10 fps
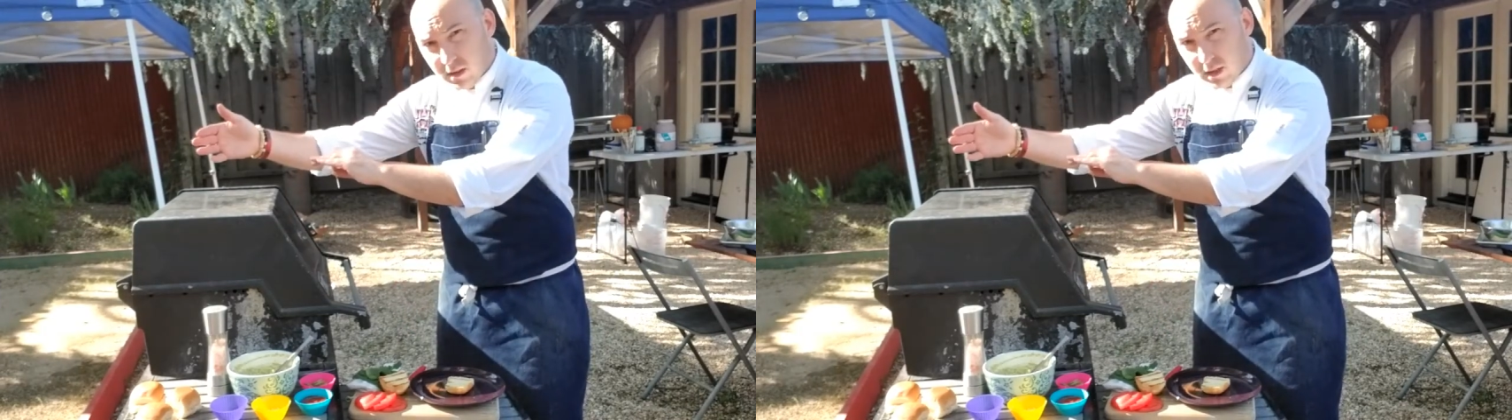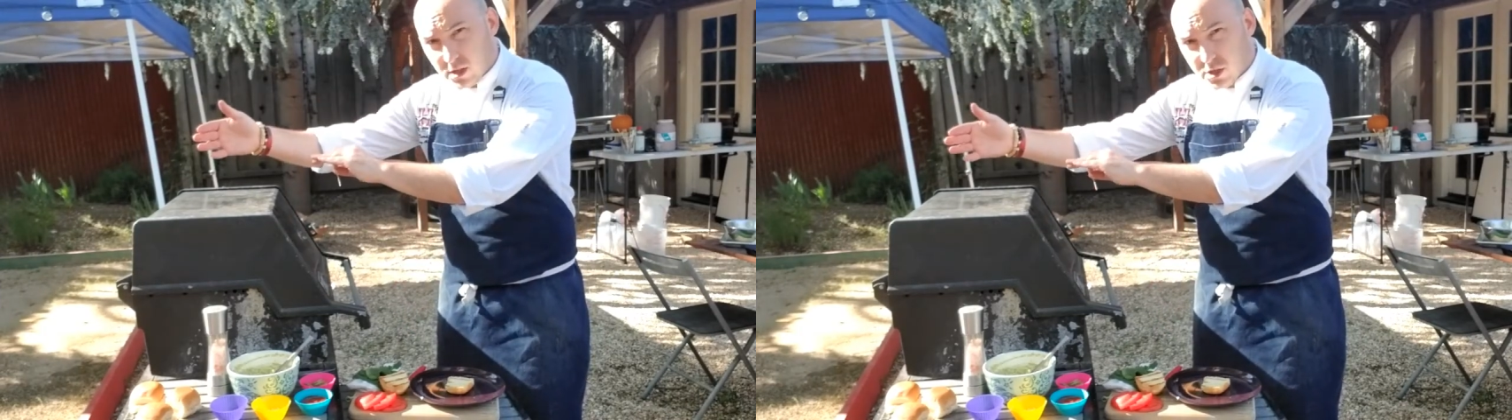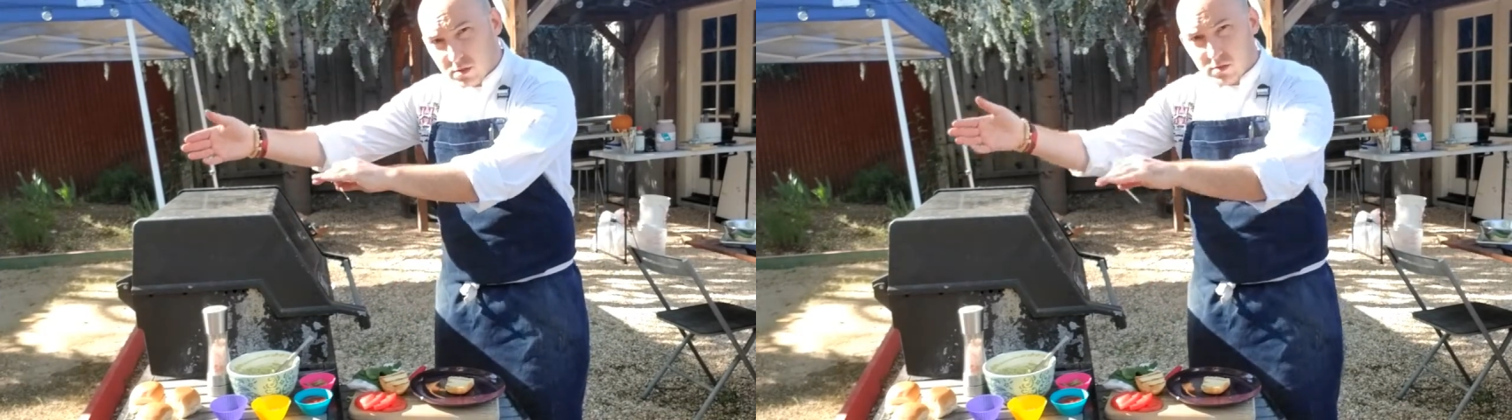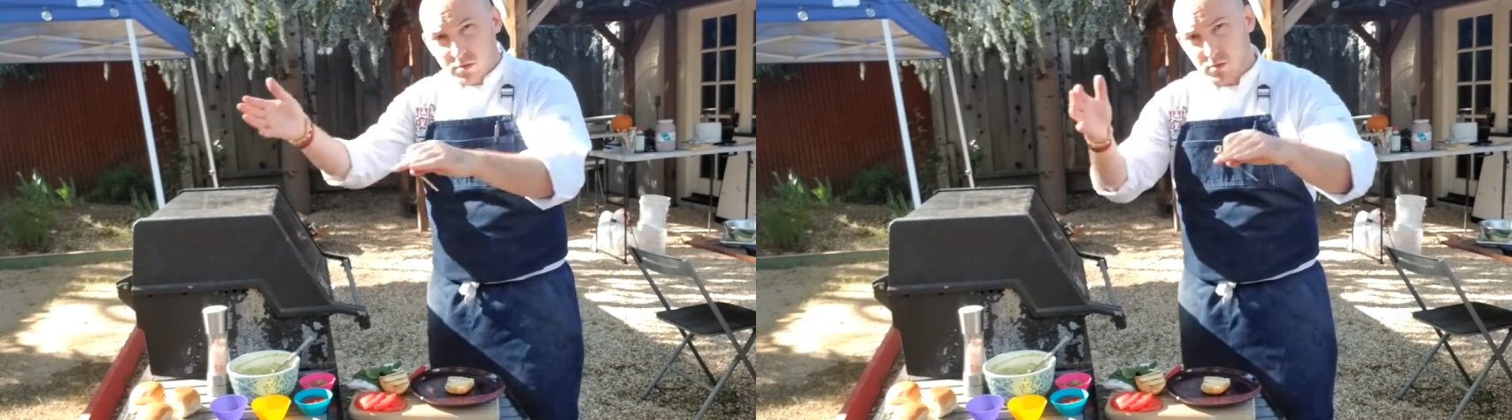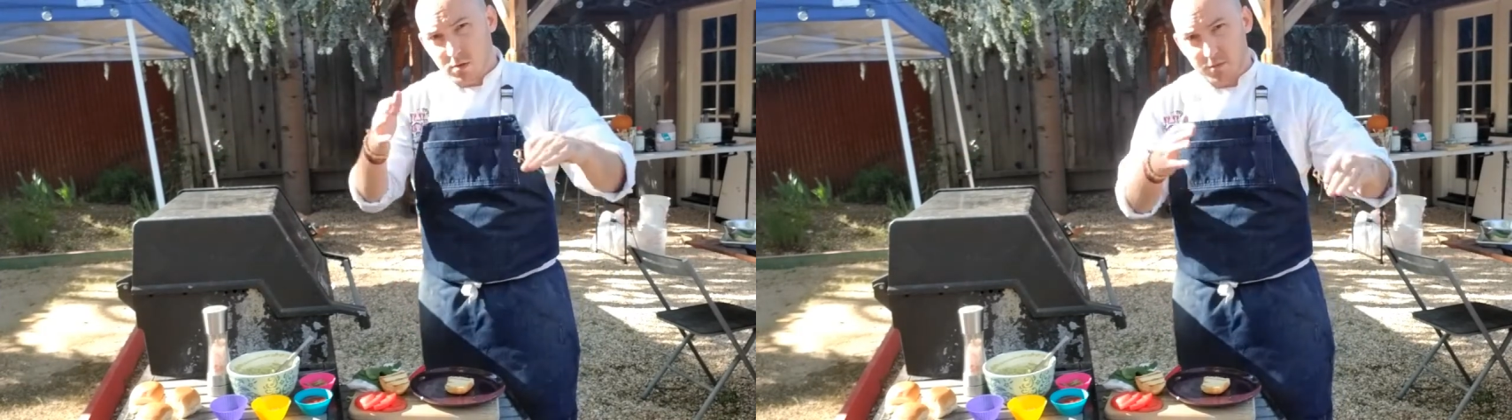in the kitchen
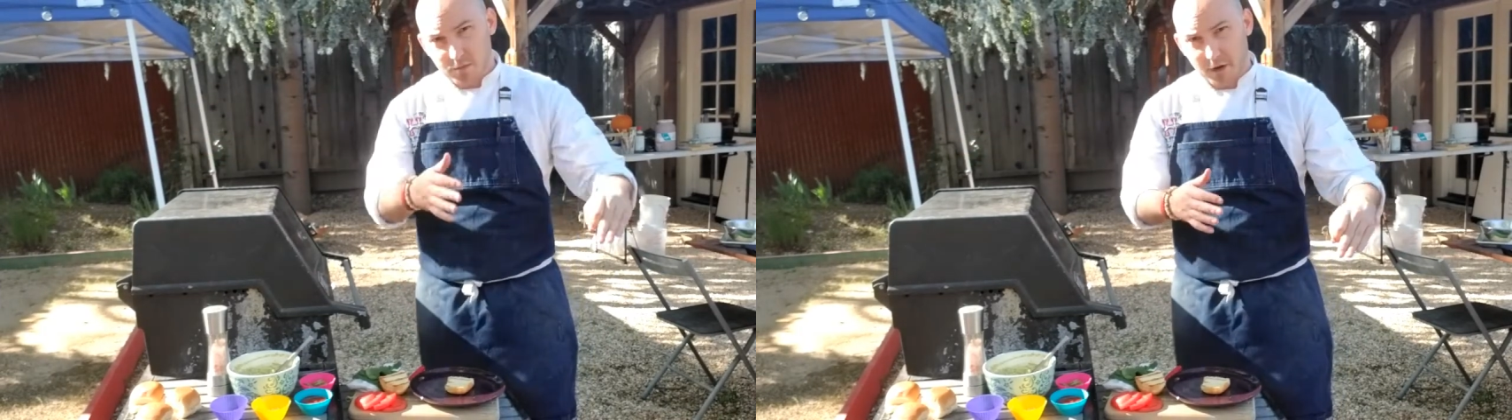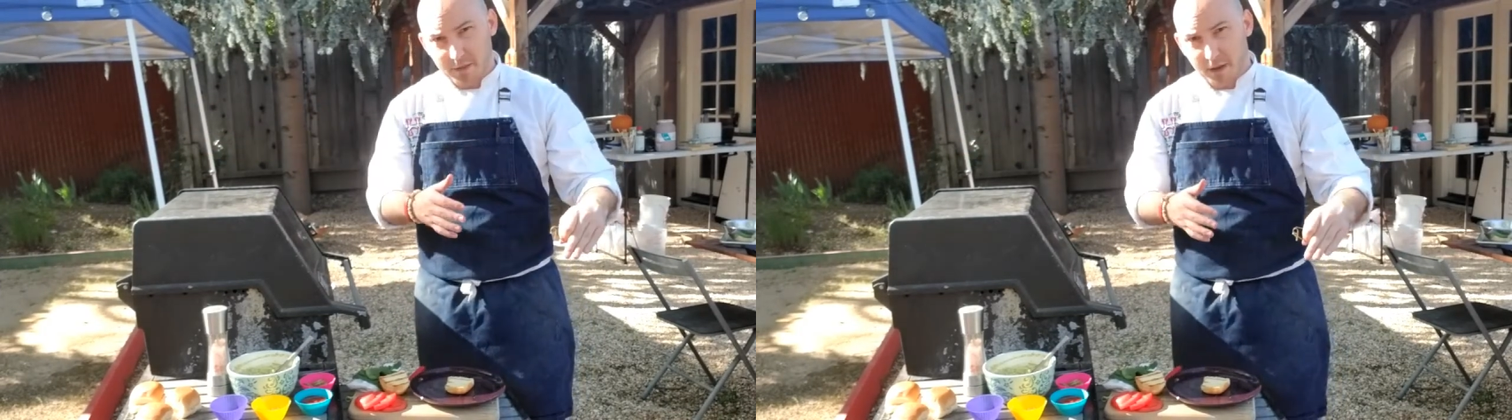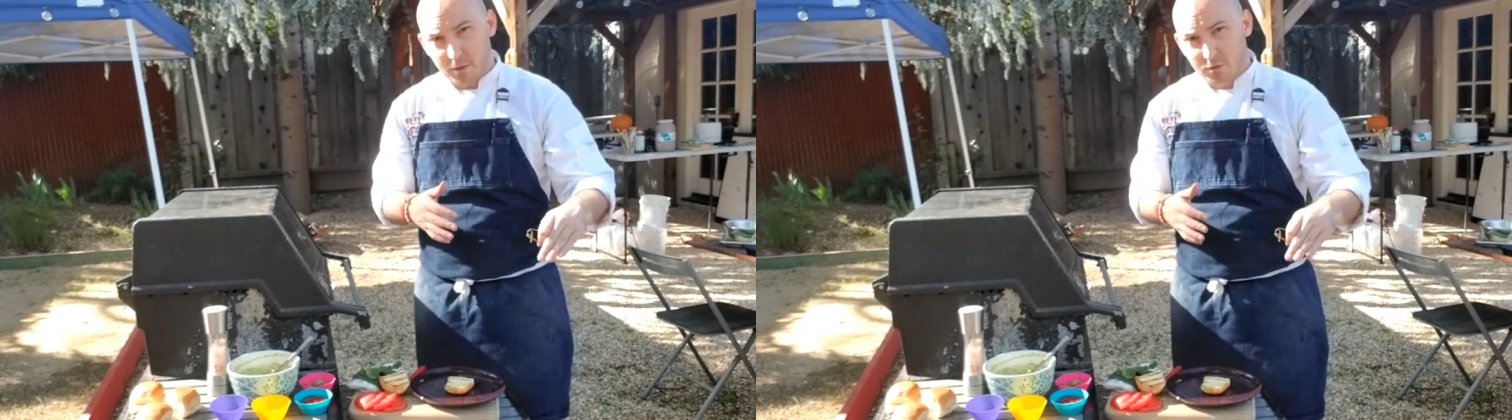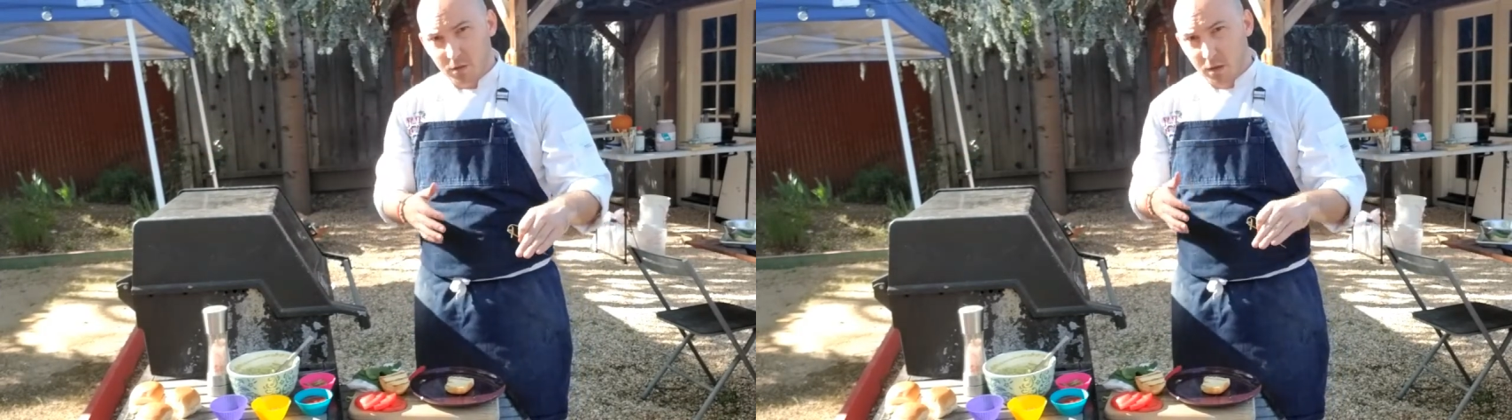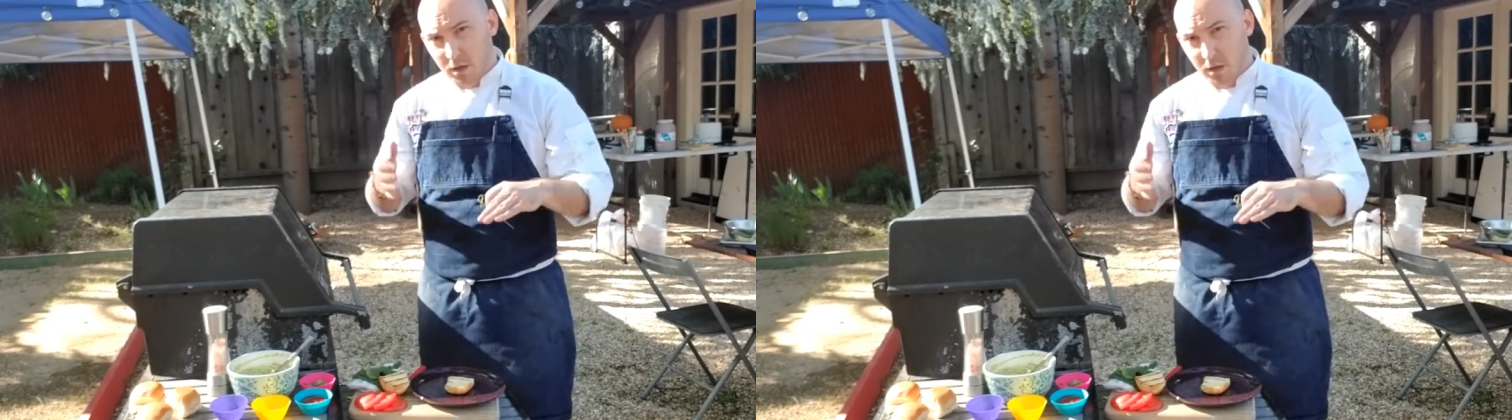to the front of the house.